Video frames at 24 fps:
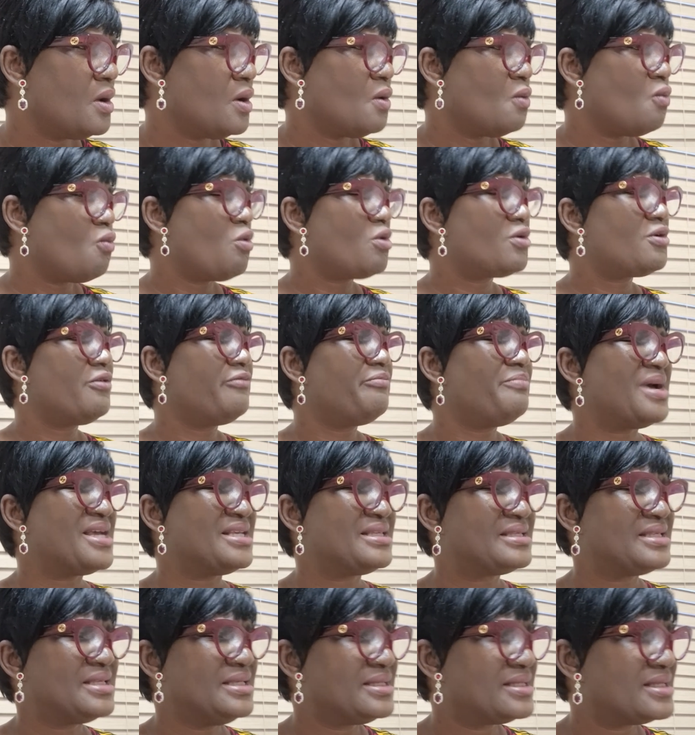one of my
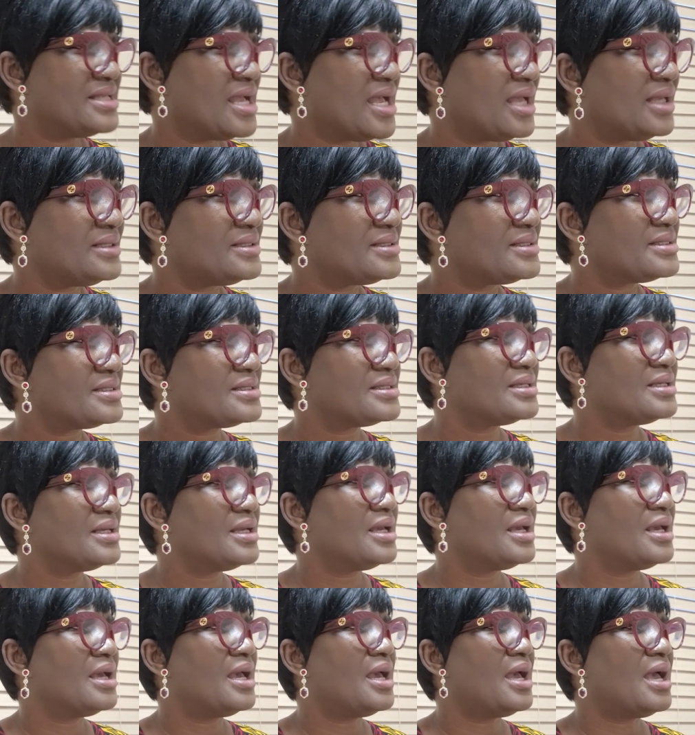sisters,
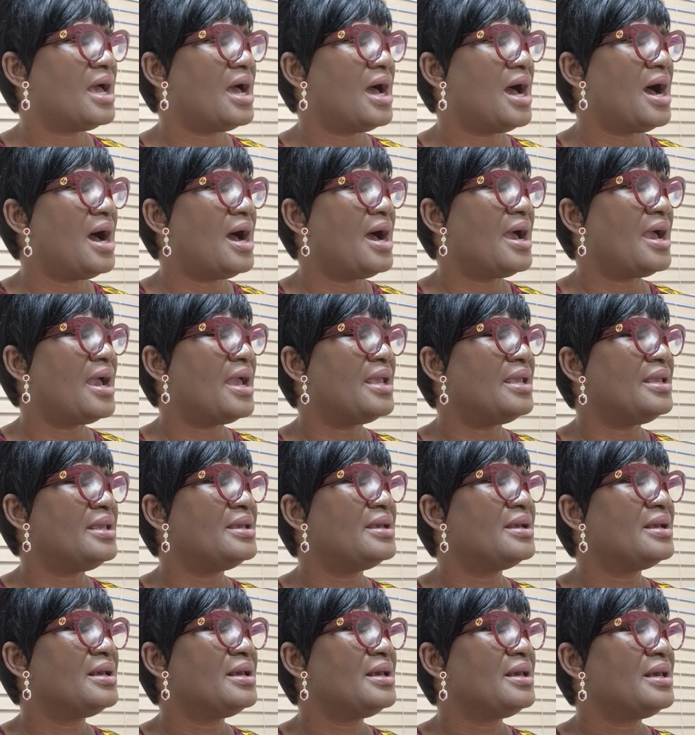I,
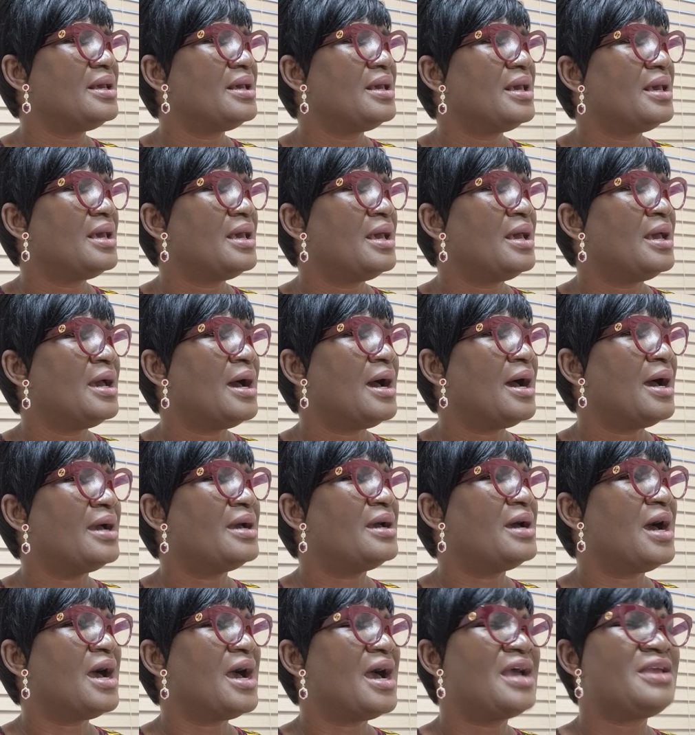
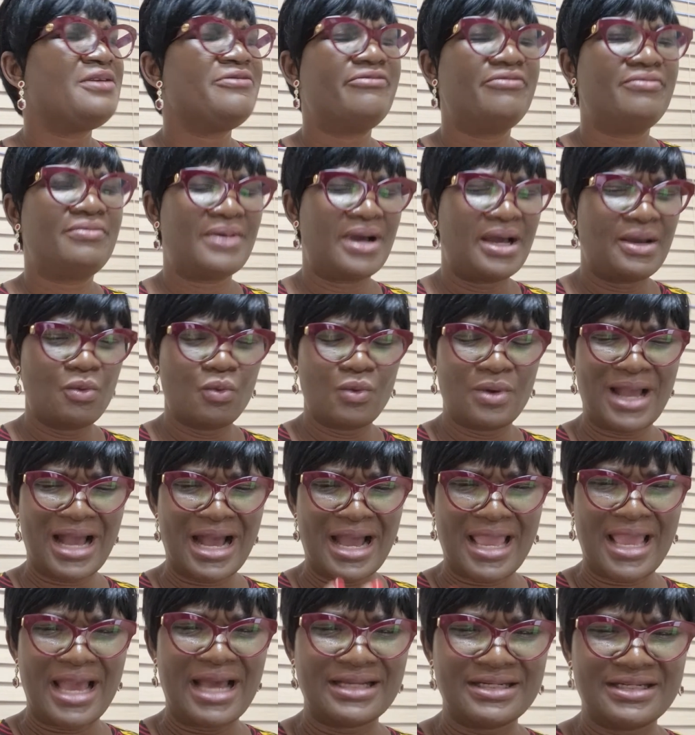I, I,
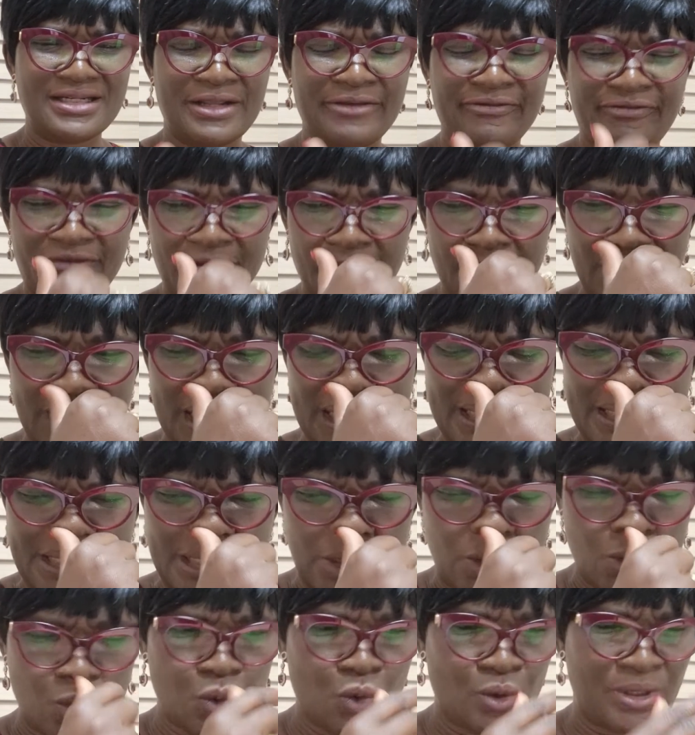I had a few
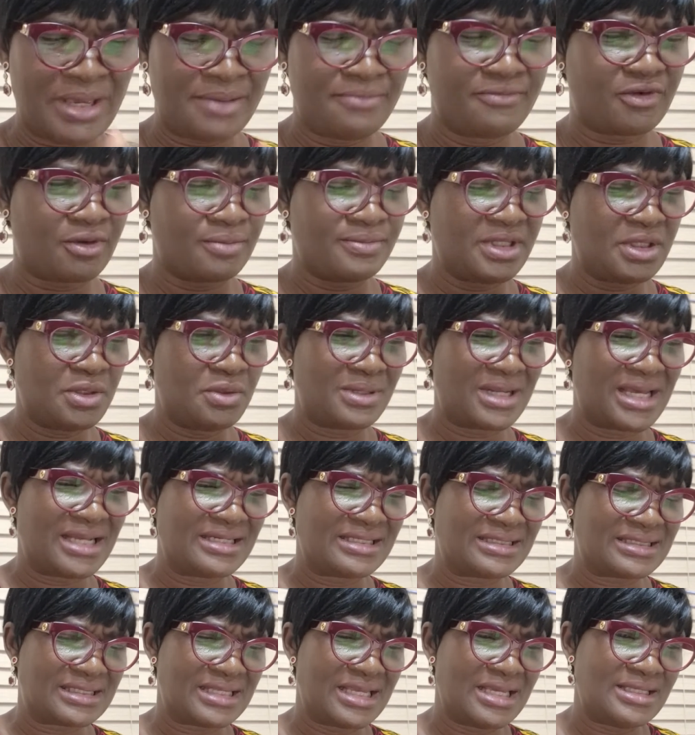ladies who came from the
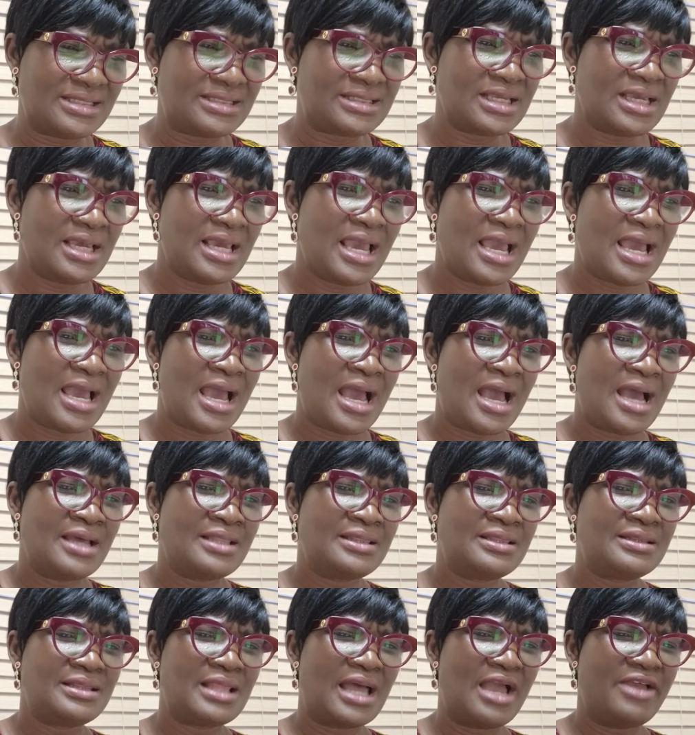United States.
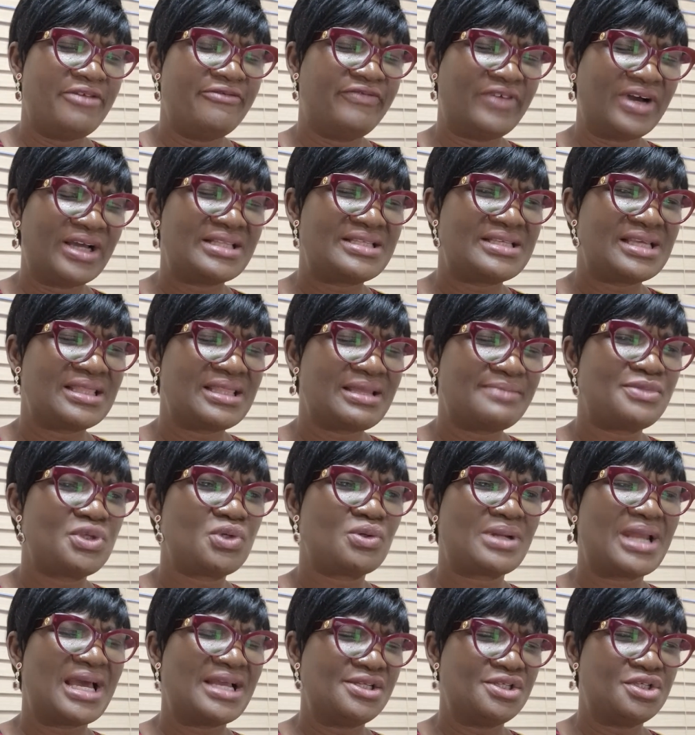I invited them
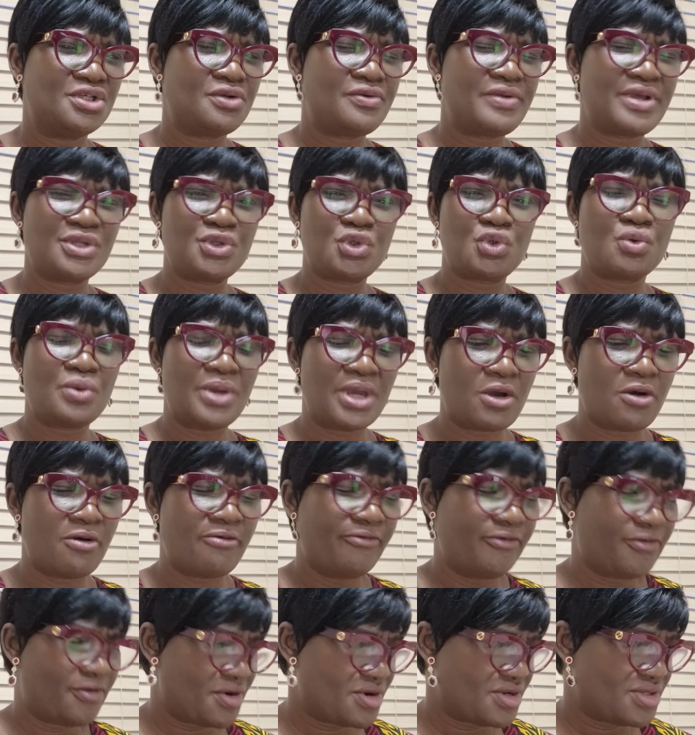to Nigeria to a
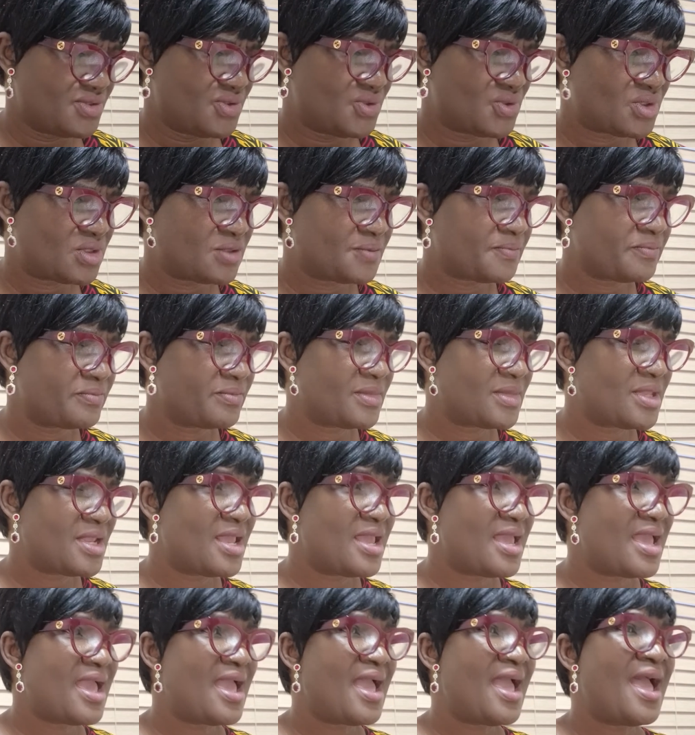conference.
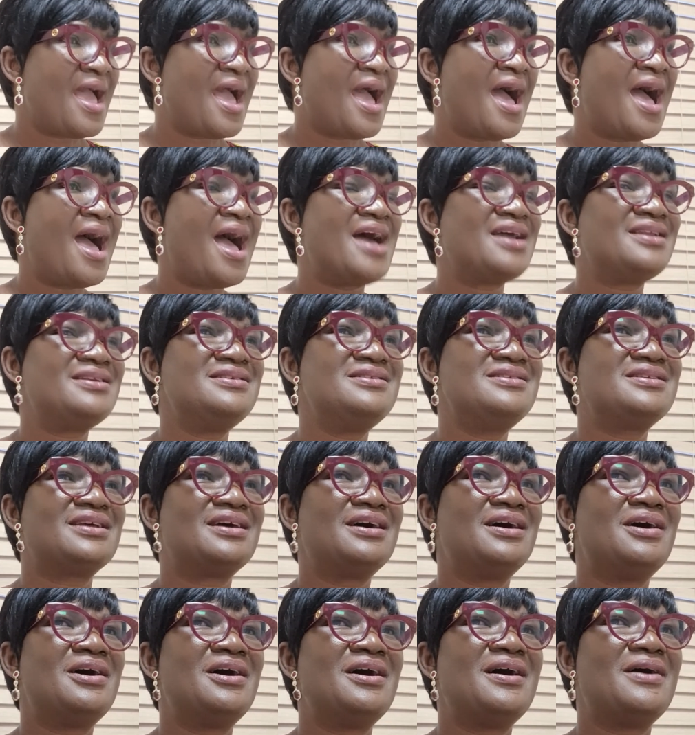And
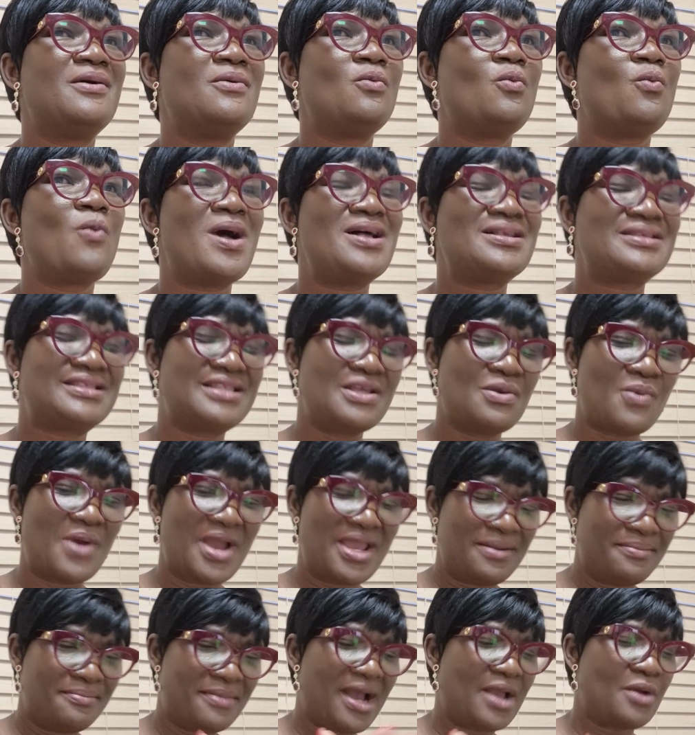once they were
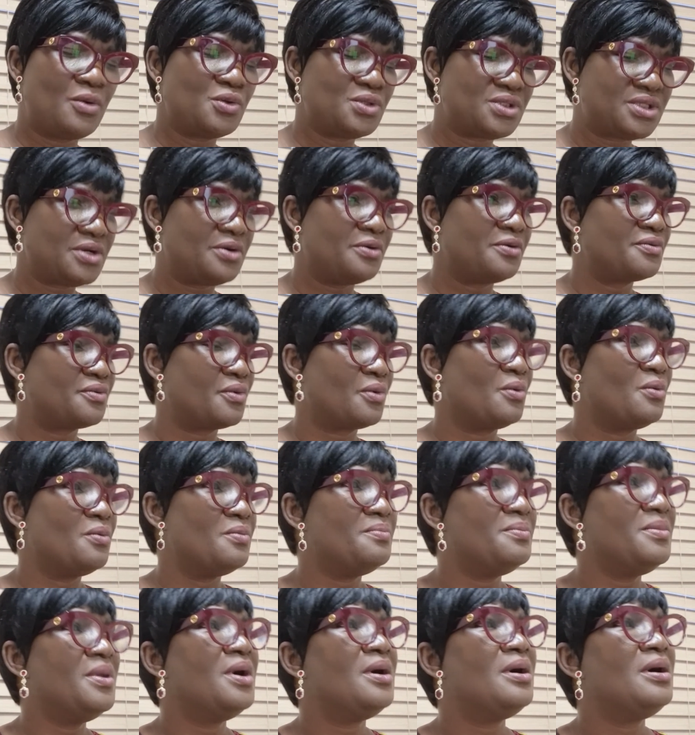in my hotel
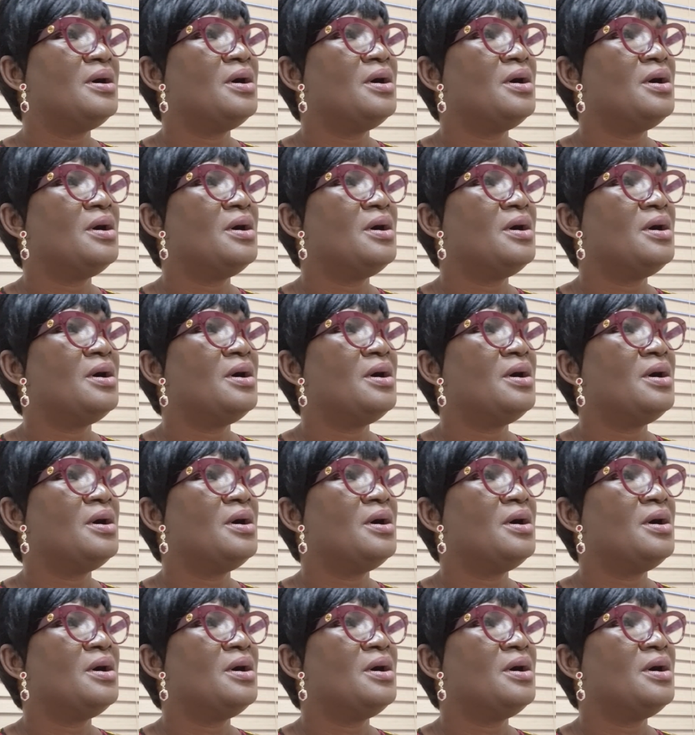room,